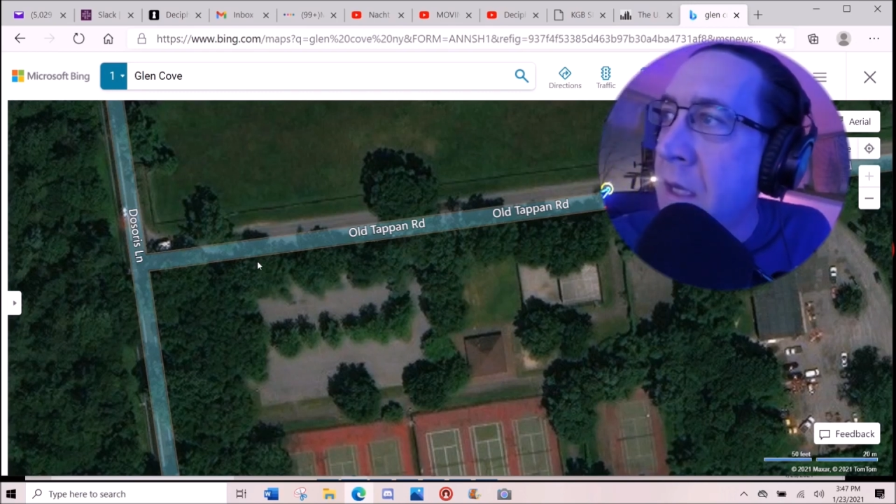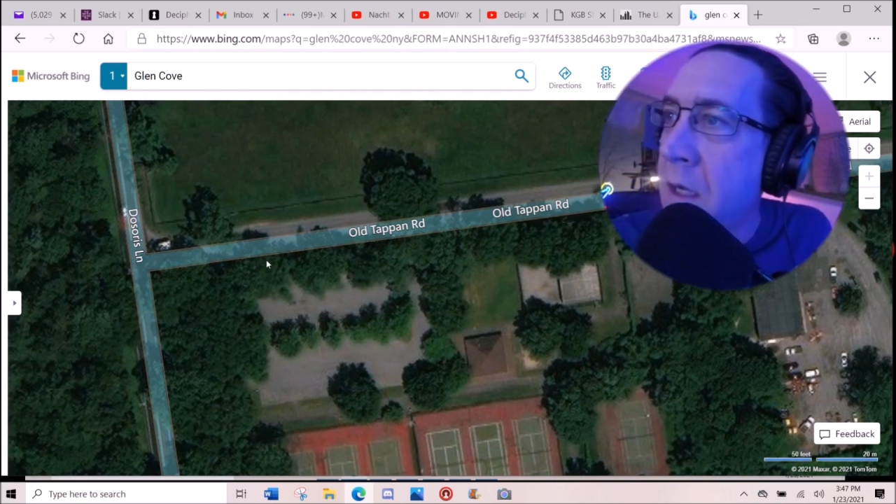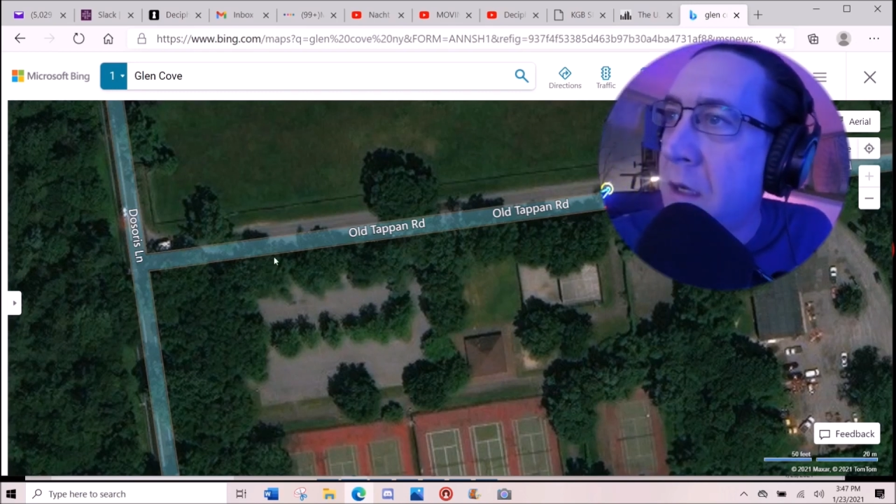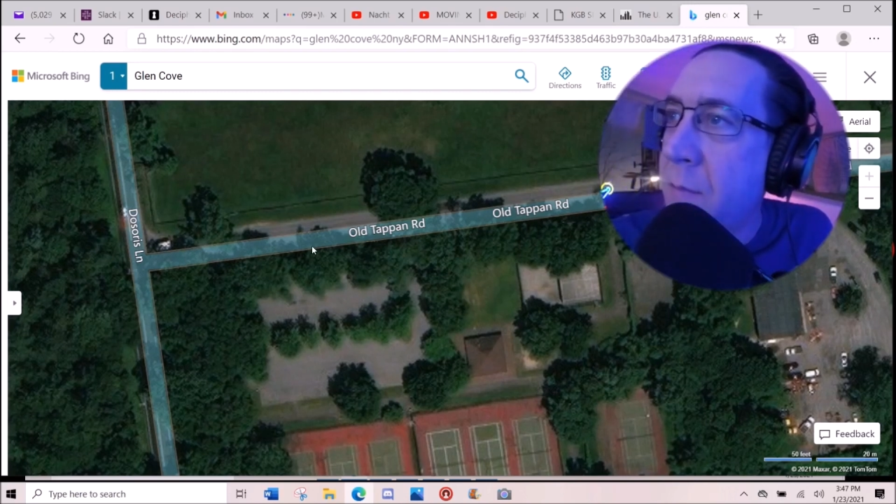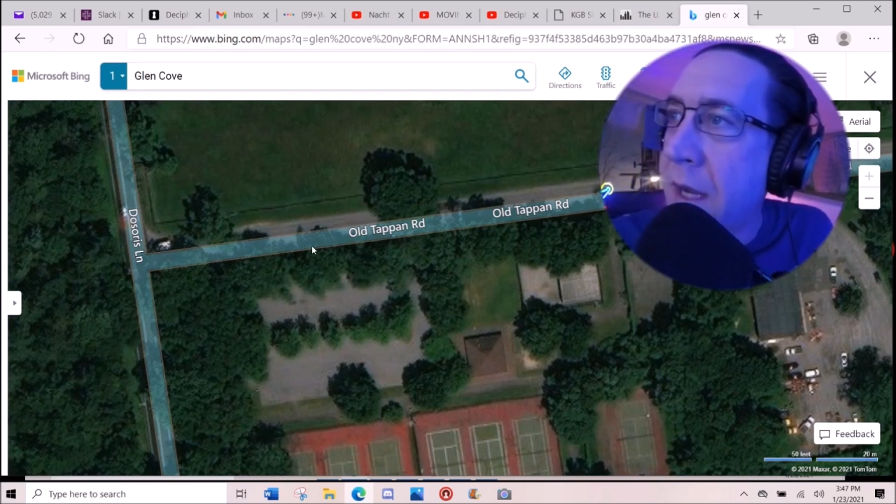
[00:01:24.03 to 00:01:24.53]

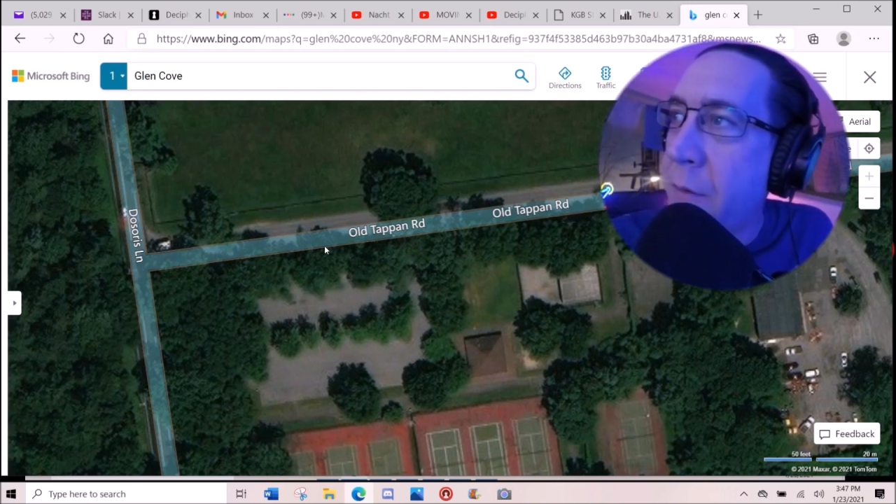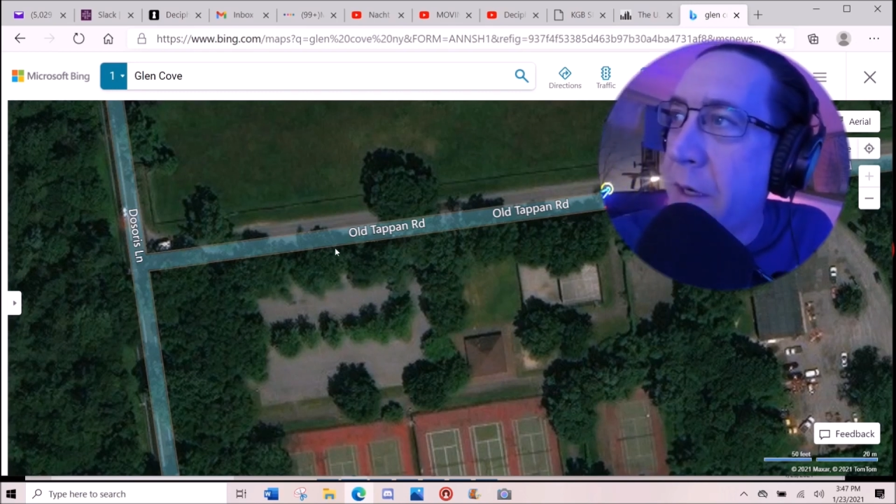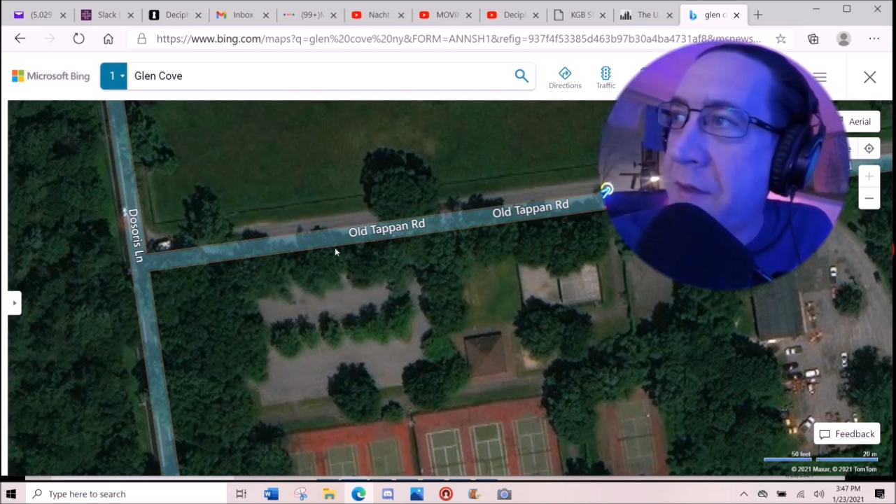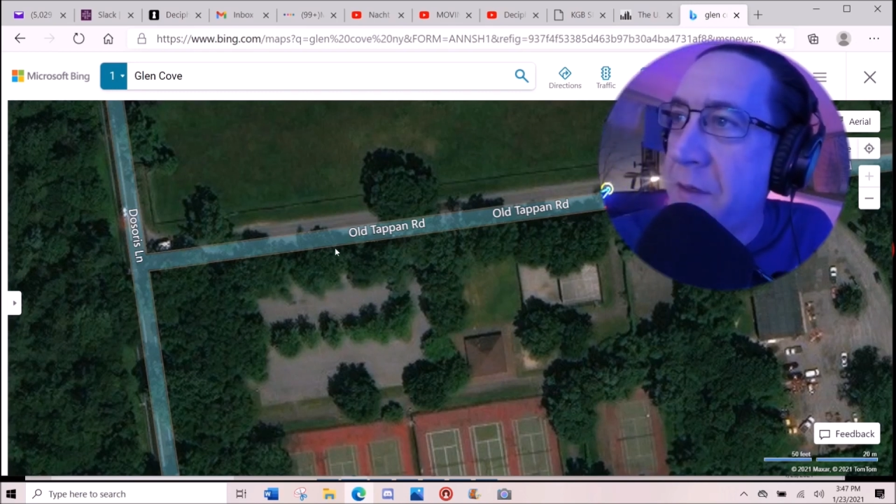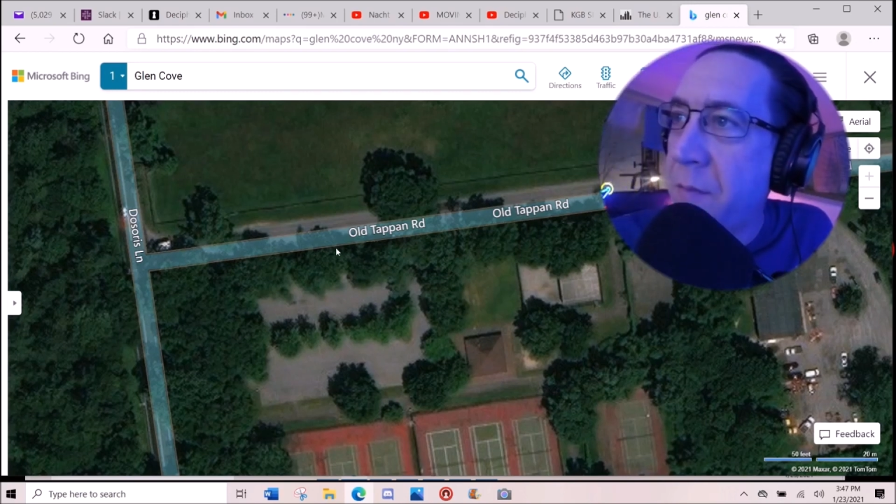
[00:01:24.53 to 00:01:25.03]
Back when I was
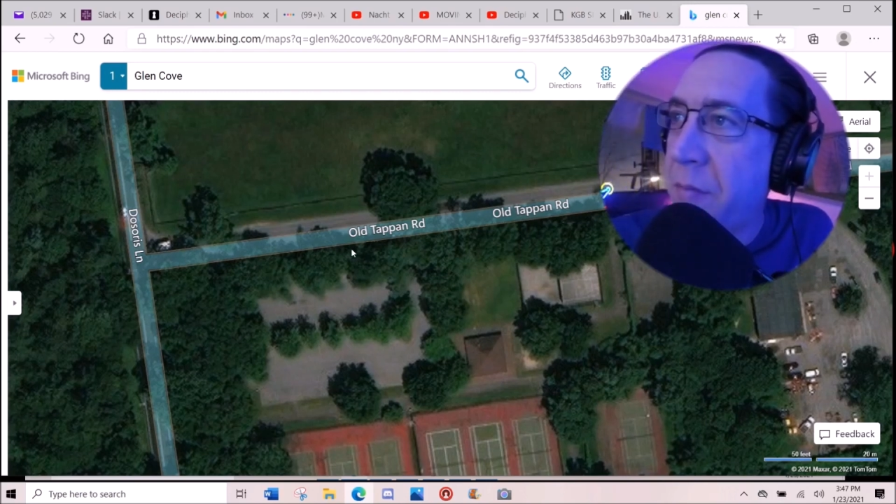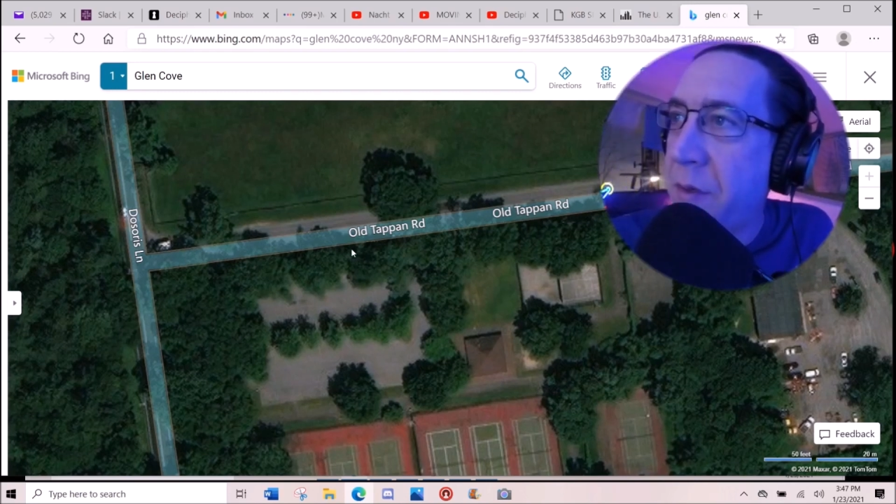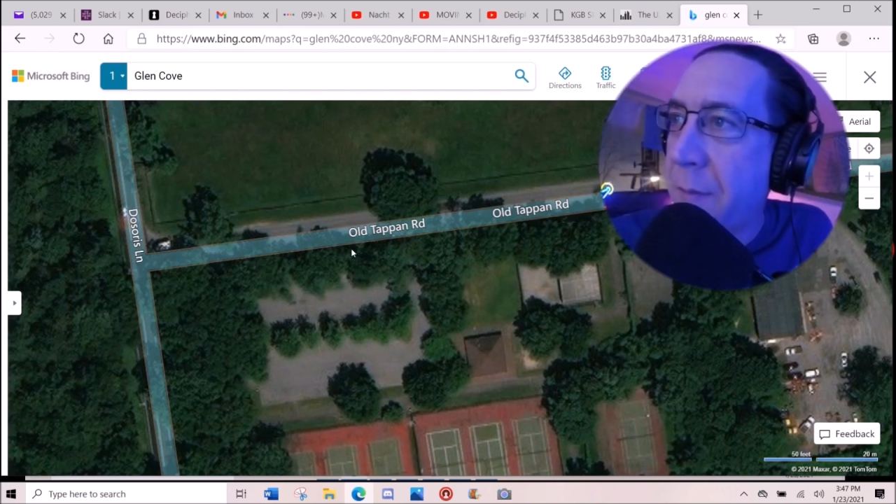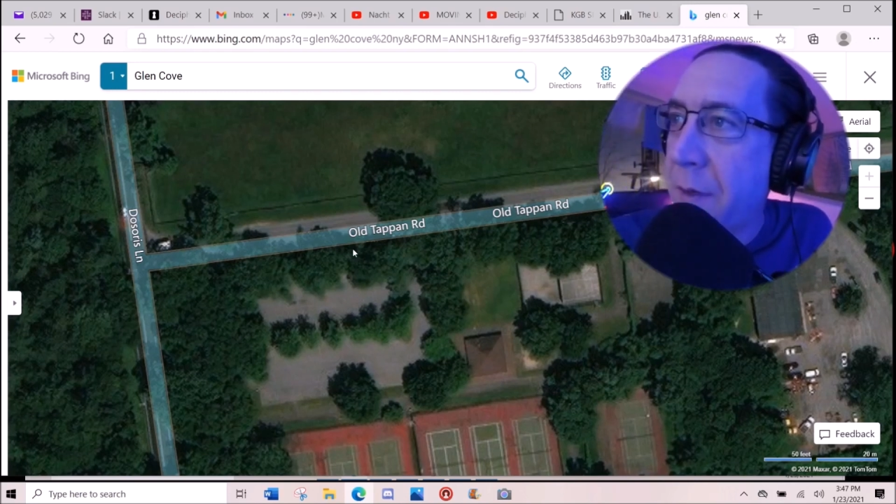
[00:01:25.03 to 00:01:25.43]
a plumber